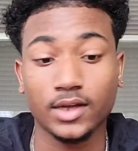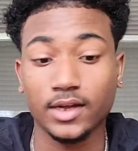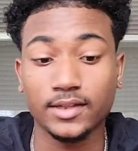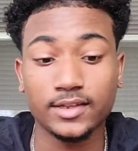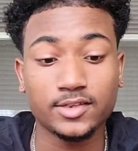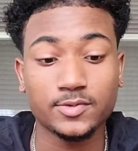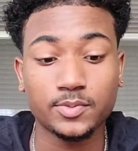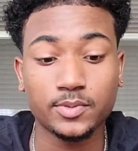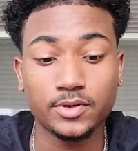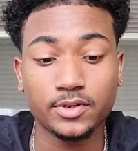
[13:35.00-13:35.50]

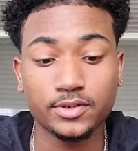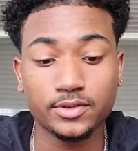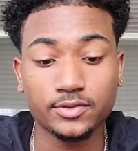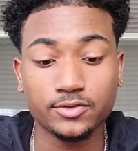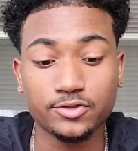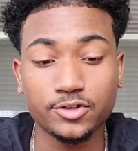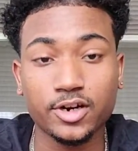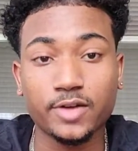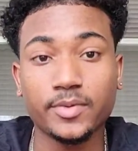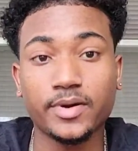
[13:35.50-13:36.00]
this book
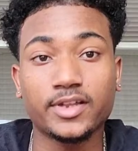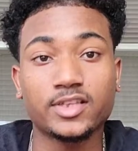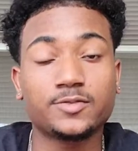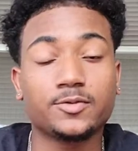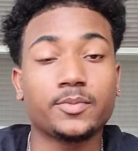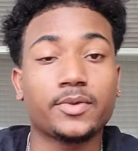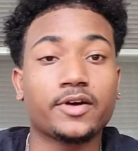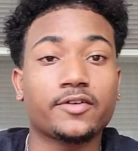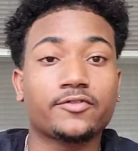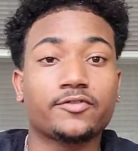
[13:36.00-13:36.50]
was recommended to
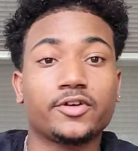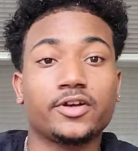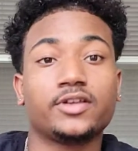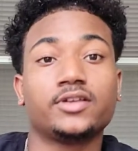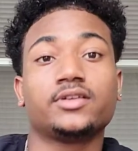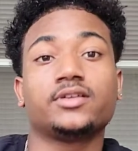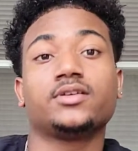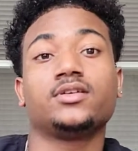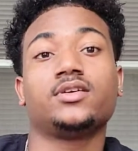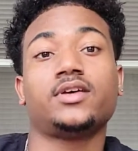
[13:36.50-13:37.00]
me by a
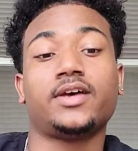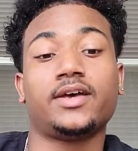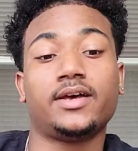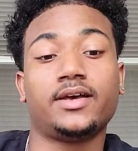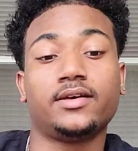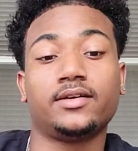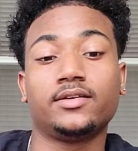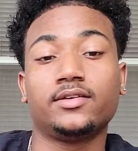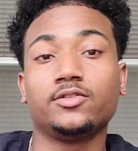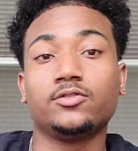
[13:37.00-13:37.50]
friend
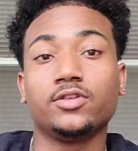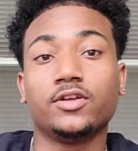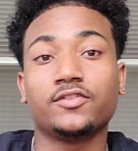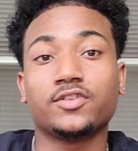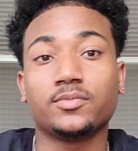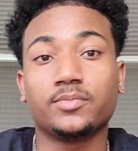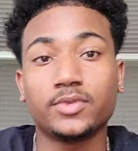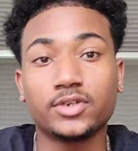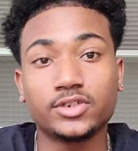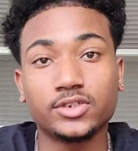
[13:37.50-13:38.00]
and who lives
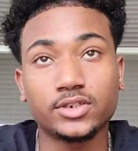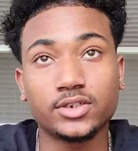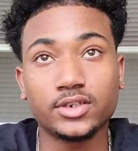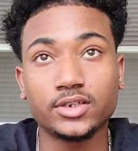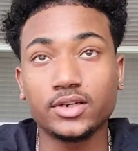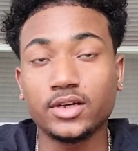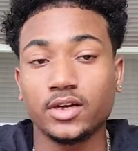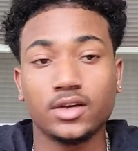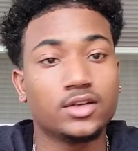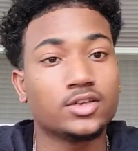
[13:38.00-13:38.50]
in Michigan.